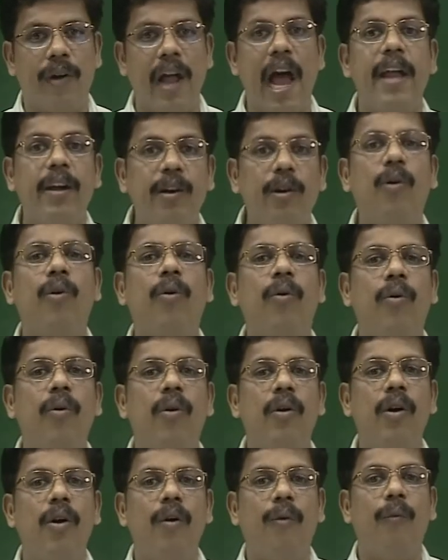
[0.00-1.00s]
I know
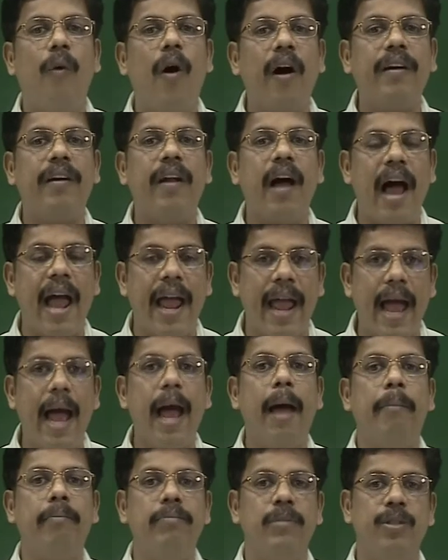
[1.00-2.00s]
what I
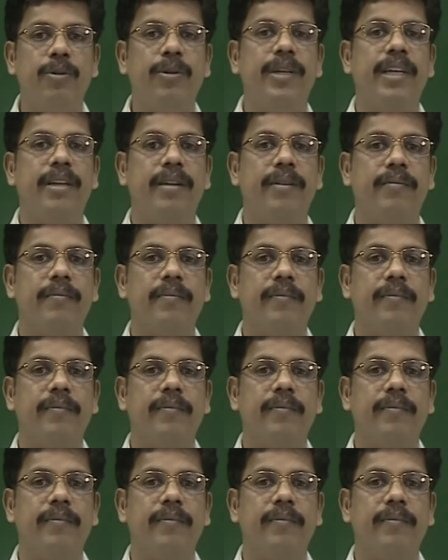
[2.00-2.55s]
am doing